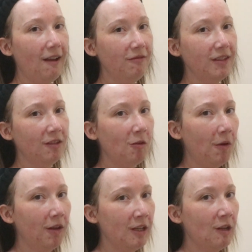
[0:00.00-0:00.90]
every single
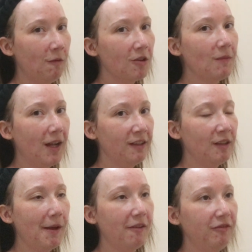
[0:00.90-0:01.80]
morning I wash my hands
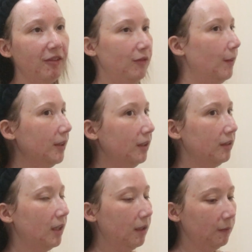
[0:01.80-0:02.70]
about 50 million
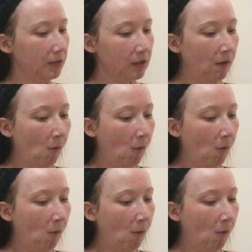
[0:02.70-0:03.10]
times.